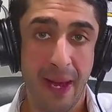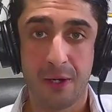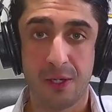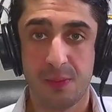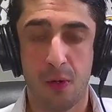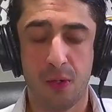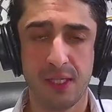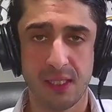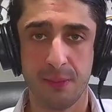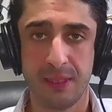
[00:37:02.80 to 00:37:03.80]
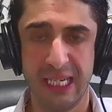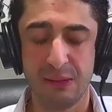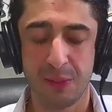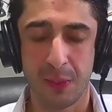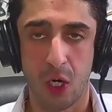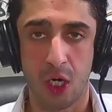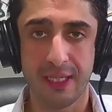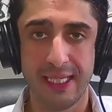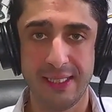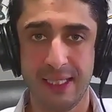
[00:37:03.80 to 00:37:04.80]
Packers spoke to some teams, but
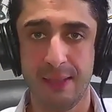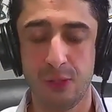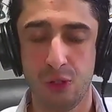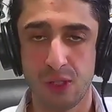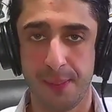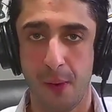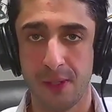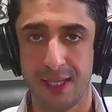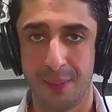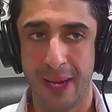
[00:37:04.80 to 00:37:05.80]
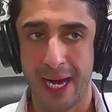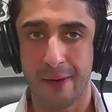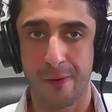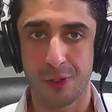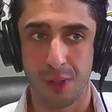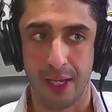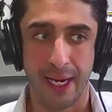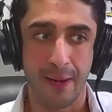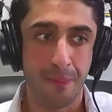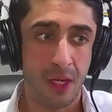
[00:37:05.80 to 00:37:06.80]
all these teams who spoke to the Packers were
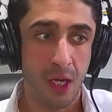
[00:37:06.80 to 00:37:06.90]
like,